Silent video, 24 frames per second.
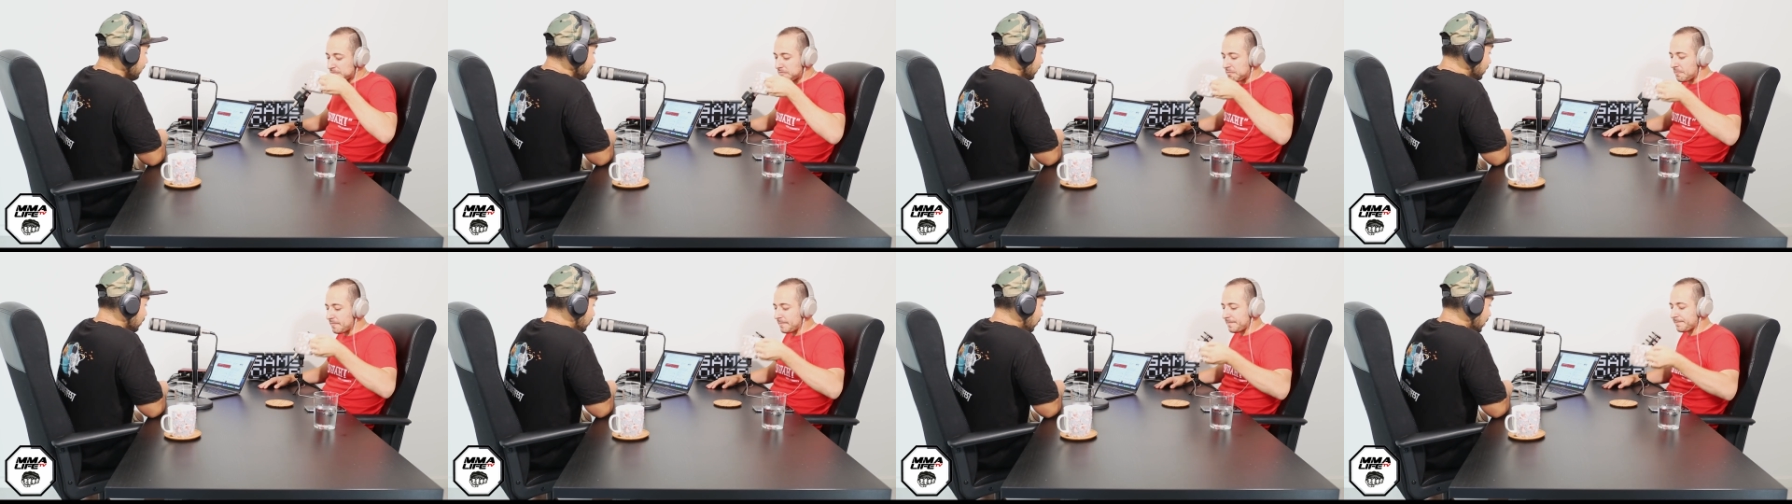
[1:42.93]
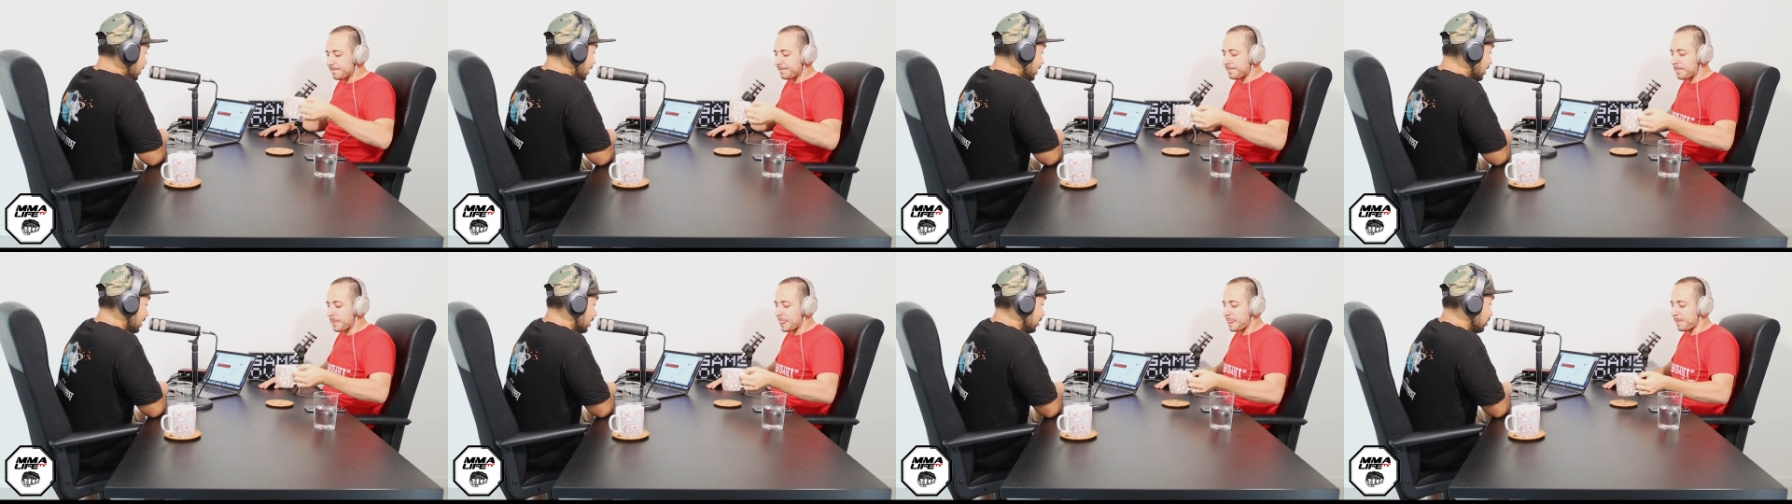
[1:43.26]

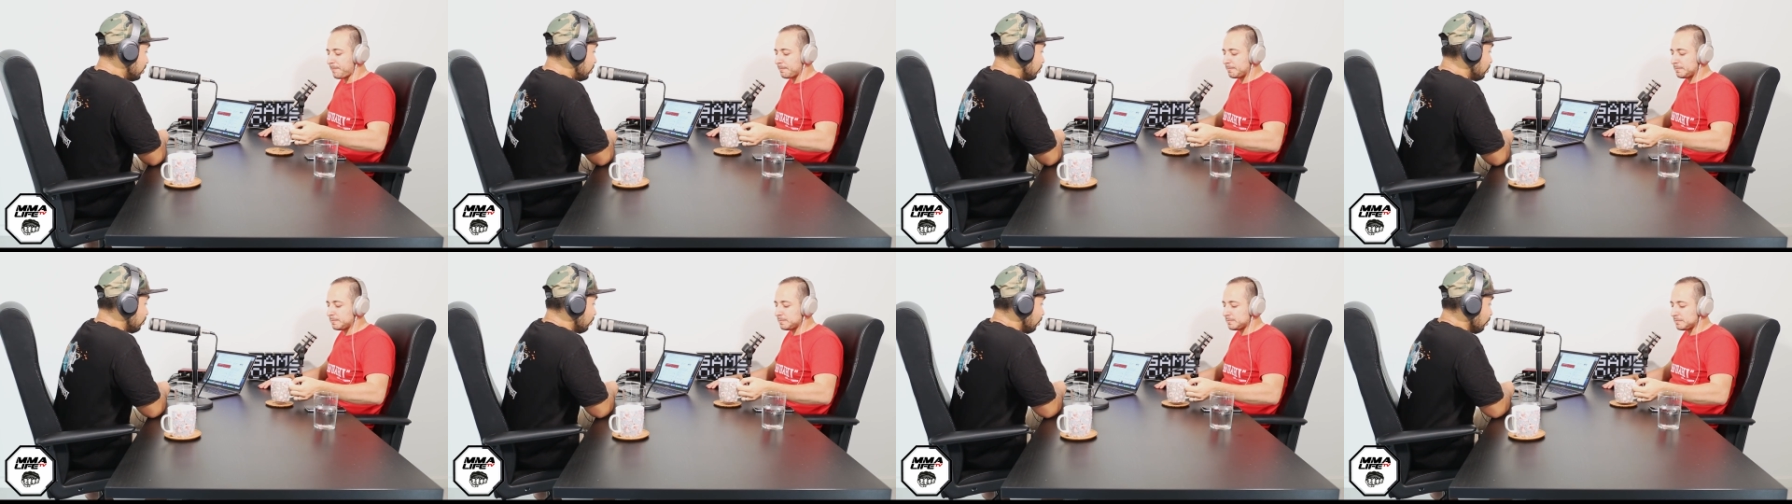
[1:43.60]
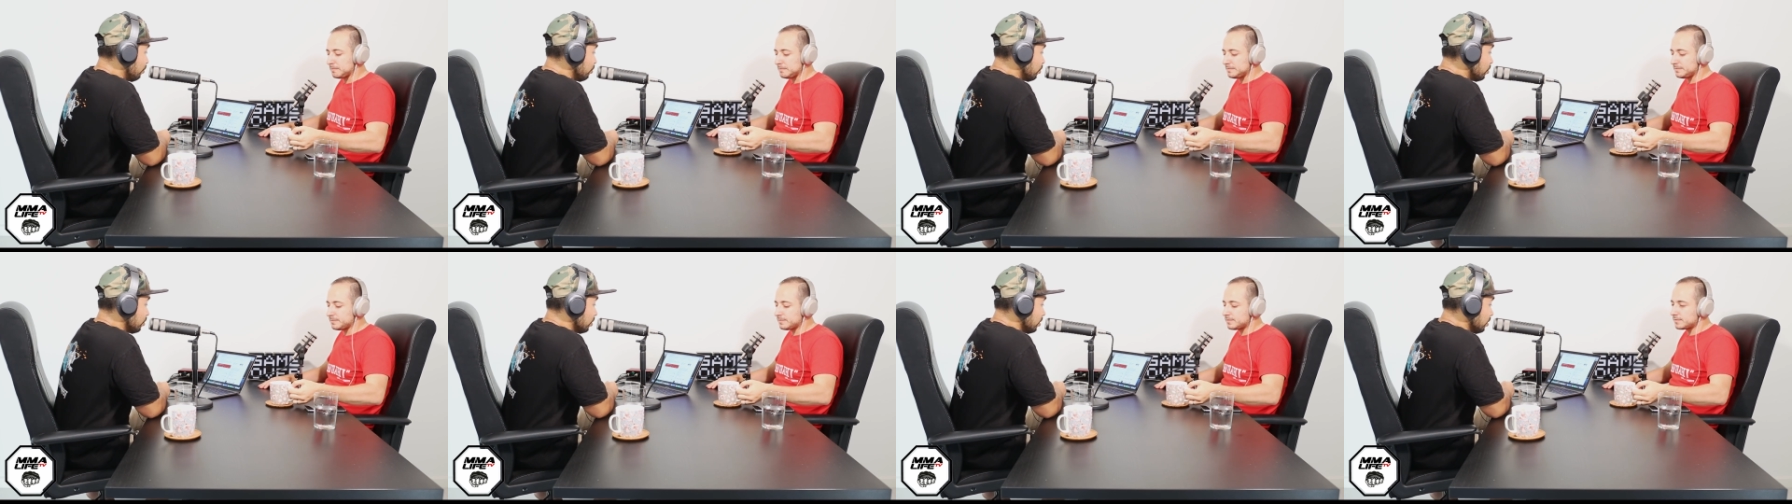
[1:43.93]
defending his
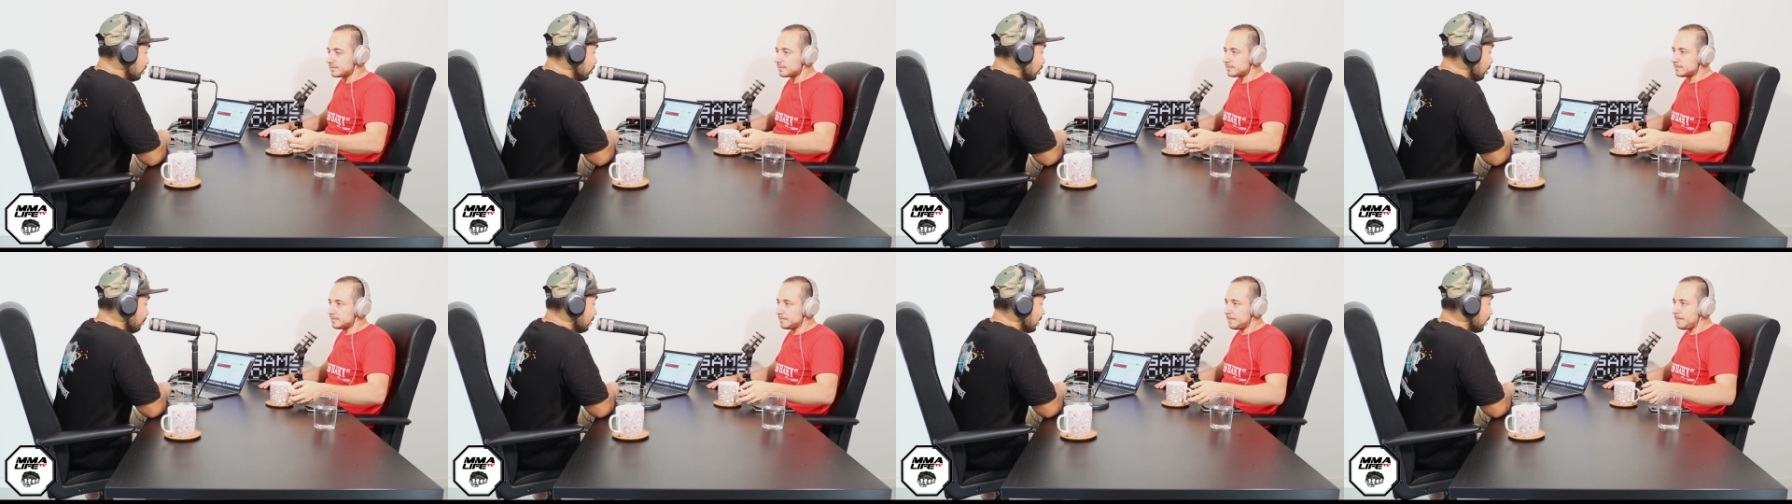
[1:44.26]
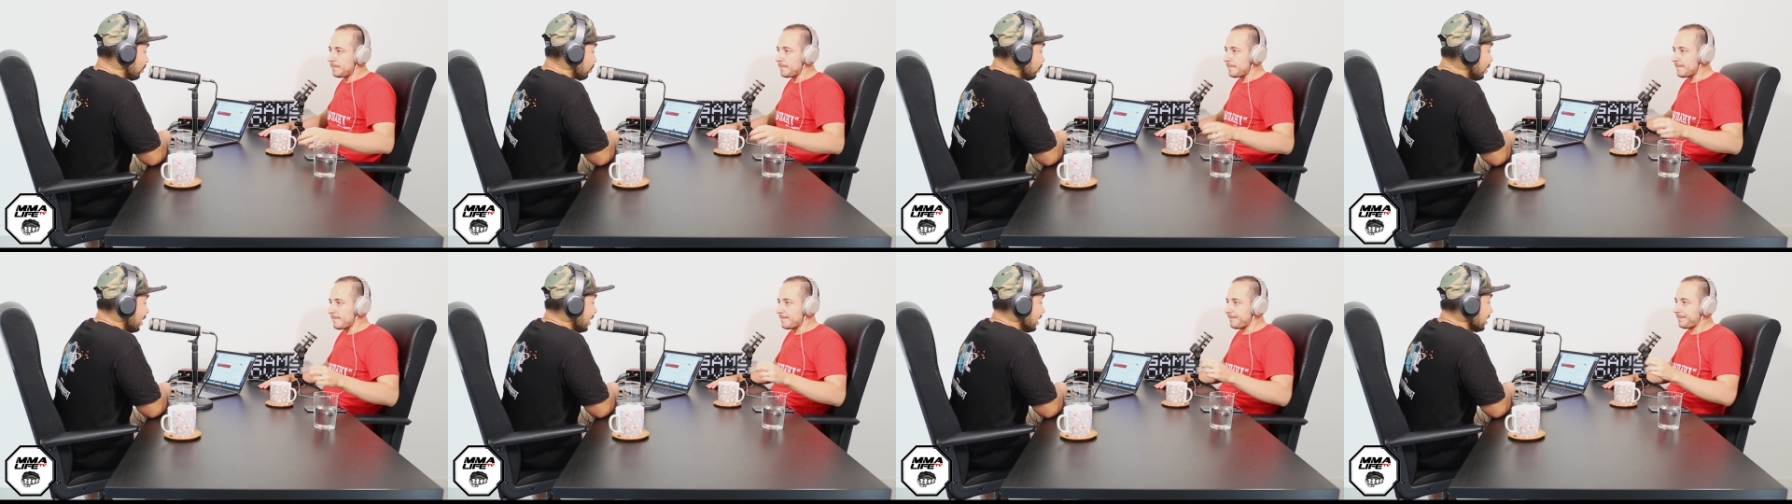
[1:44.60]
throne to
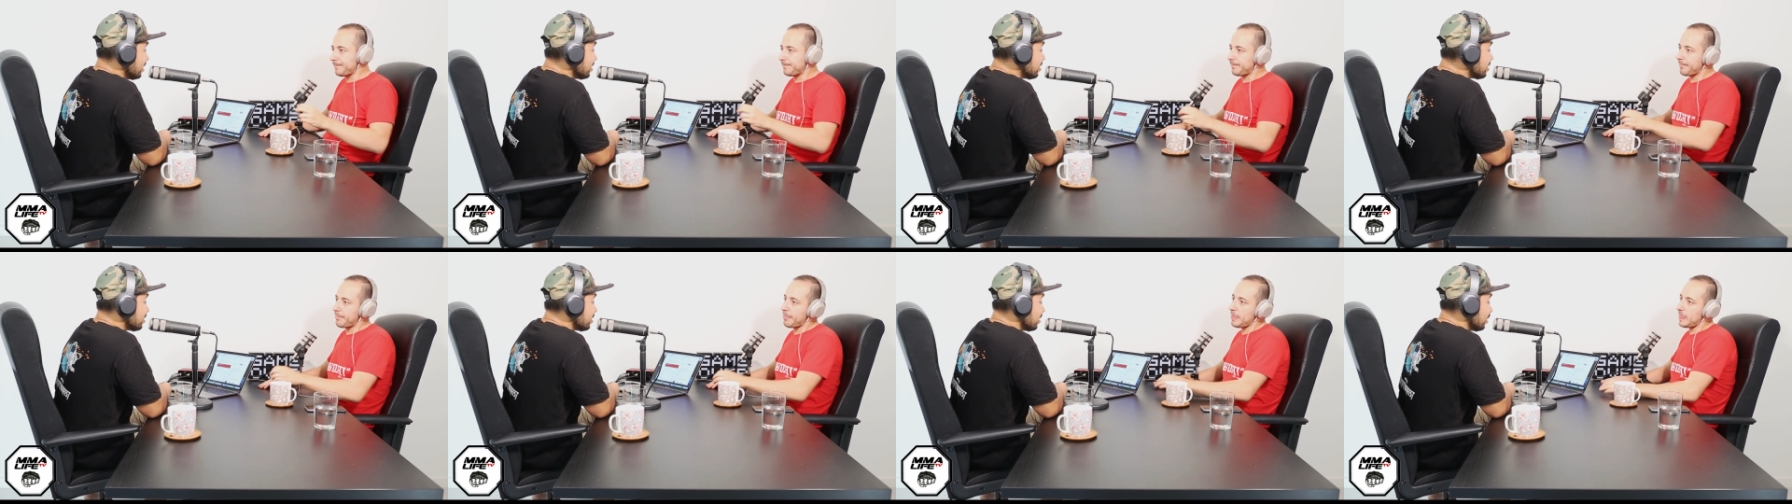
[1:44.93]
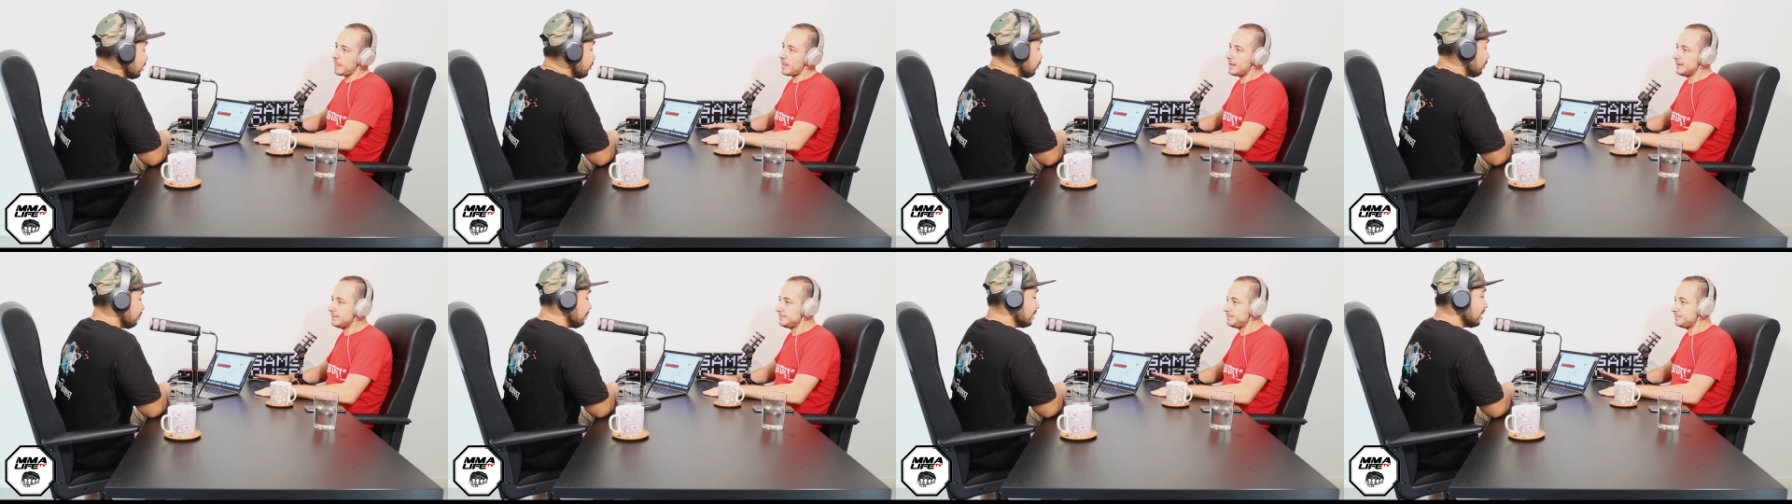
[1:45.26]
Dominick Reyes. Are
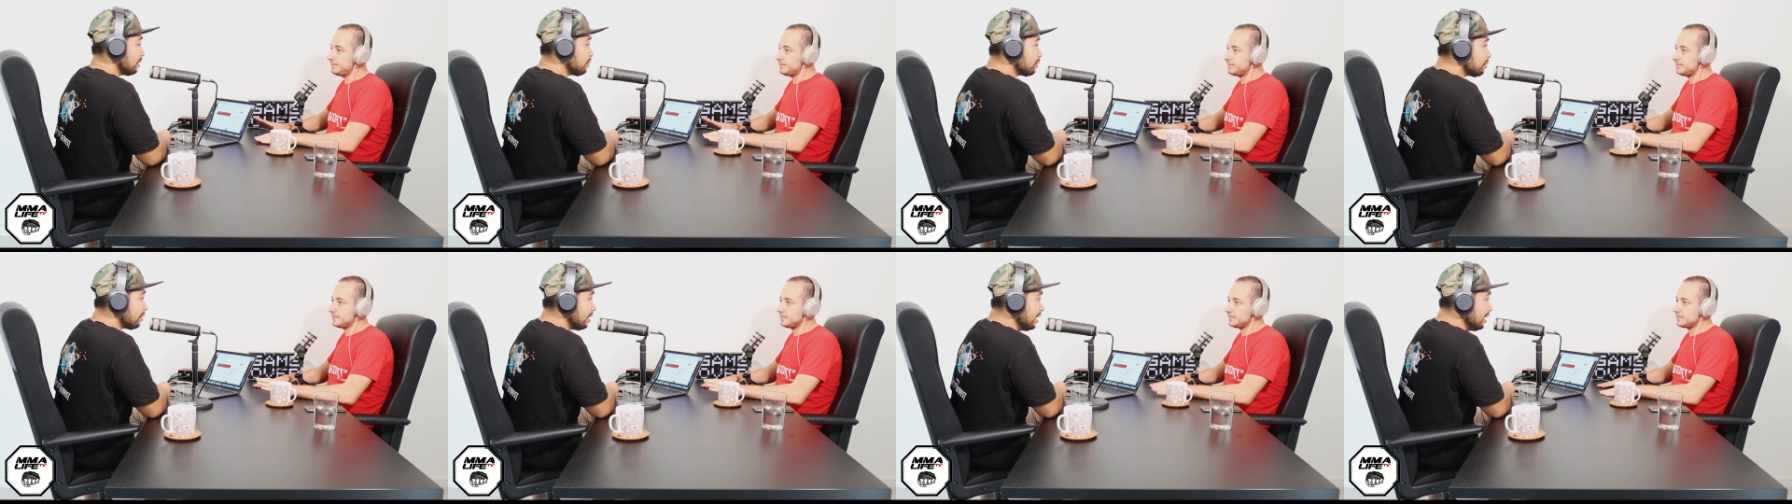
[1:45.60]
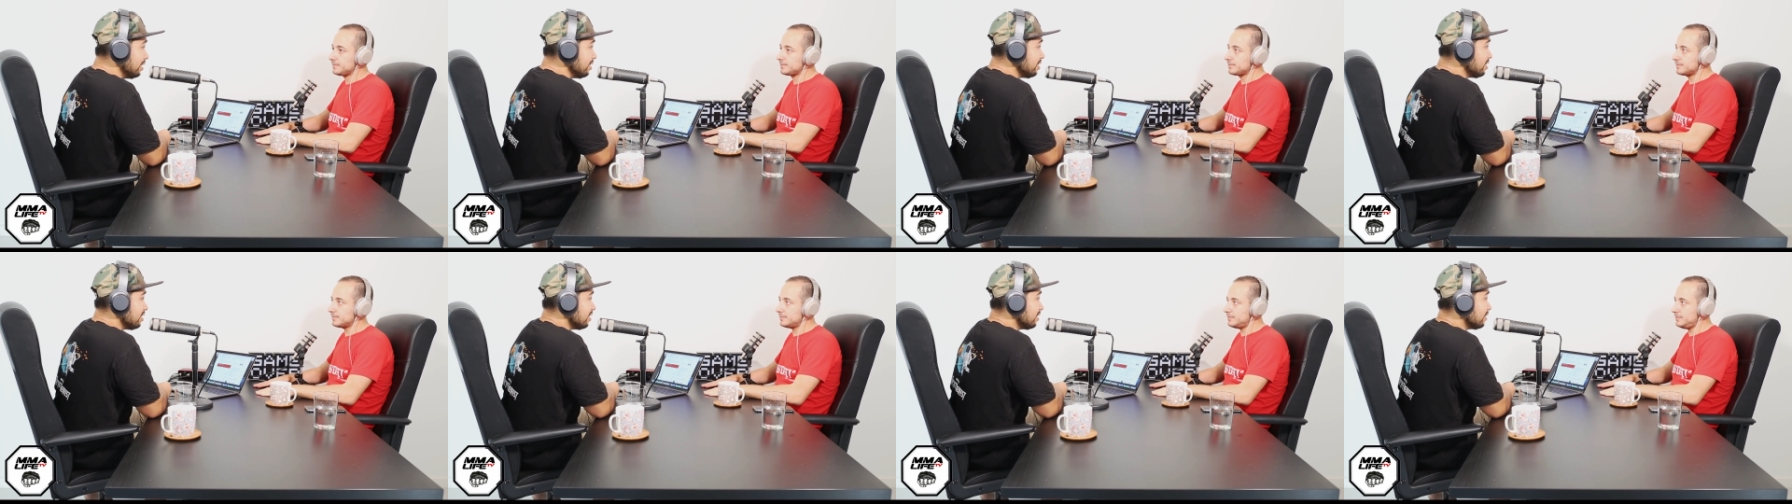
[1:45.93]
you familiar with
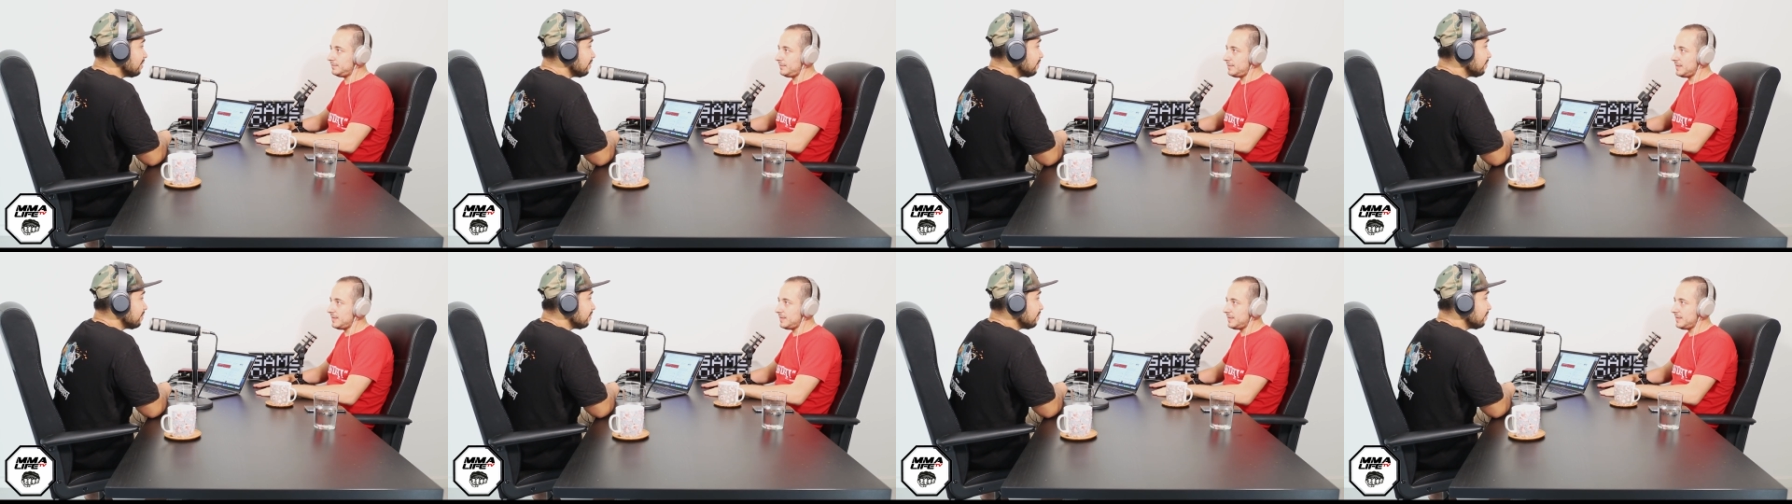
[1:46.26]
Reyes?